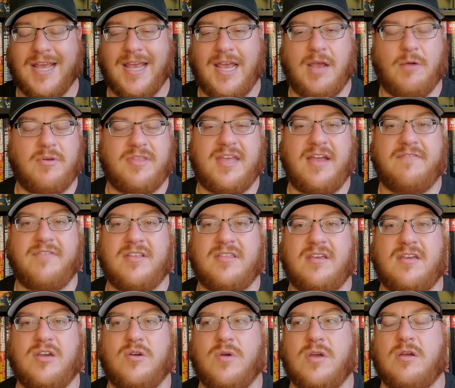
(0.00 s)
And with
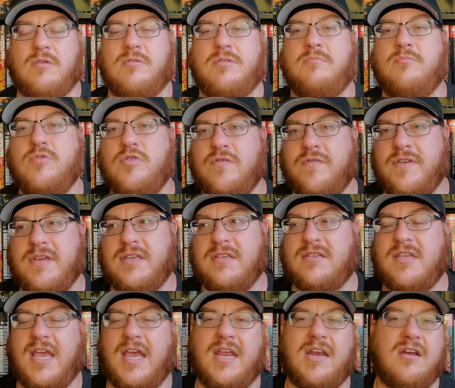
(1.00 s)
everything going on with
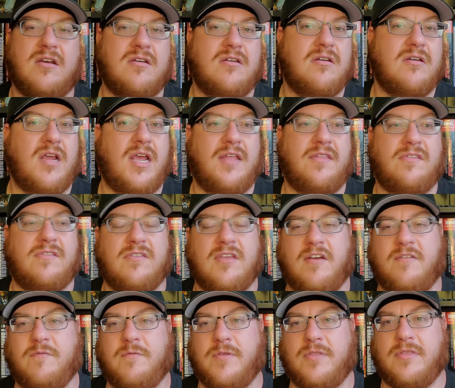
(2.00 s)
movies and
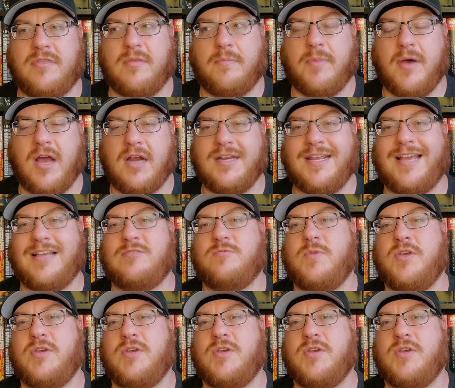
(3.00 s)
stuff with the podcast,